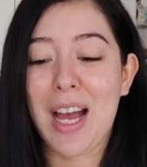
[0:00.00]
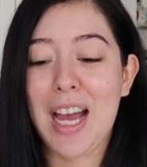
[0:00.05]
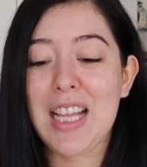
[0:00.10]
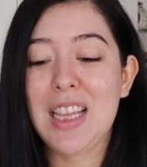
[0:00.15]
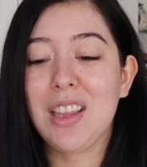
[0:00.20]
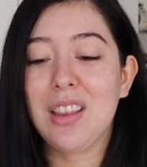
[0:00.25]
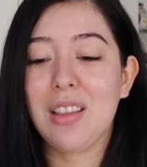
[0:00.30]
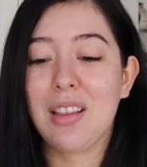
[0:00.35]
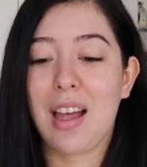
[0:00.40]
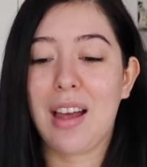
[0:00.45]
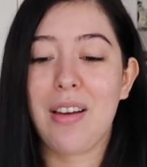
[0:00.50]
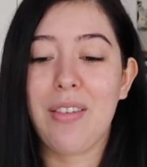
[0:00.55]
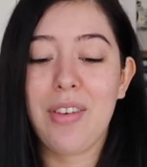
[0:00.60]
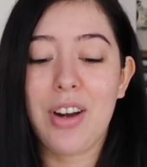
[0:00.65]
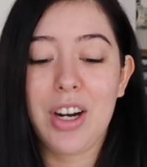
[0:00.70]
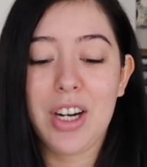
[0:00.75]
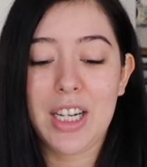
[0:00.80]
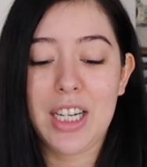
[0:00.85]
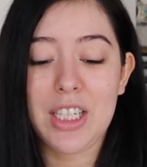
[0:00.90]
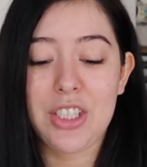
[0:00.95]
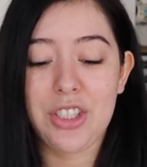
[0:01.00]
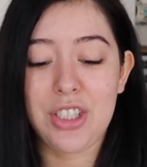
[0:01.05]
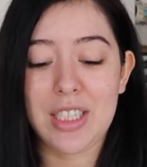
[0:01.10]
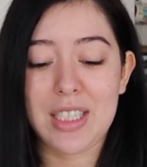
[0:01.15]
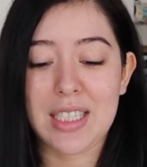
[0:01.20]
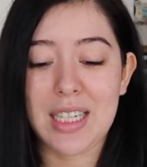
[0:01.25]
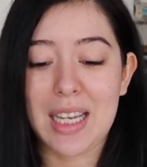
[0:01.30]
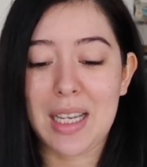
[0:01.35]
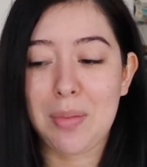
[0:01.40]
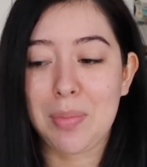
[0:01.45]
I love our kitchen
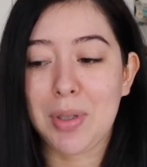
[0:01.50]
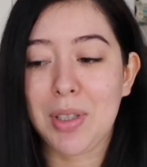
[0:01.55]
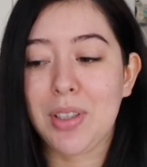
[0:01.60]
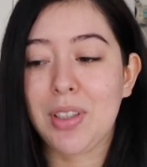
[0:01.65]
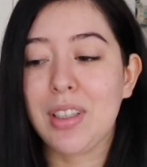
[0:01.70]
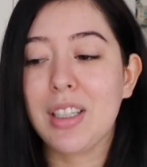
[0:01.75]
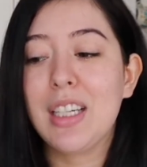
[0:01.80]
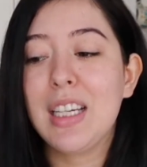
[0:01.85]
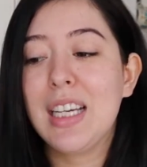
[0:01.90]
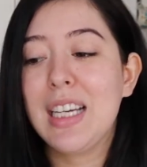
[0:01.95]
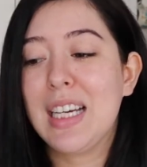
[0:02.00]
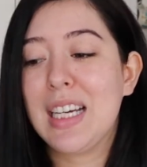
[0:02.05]
table.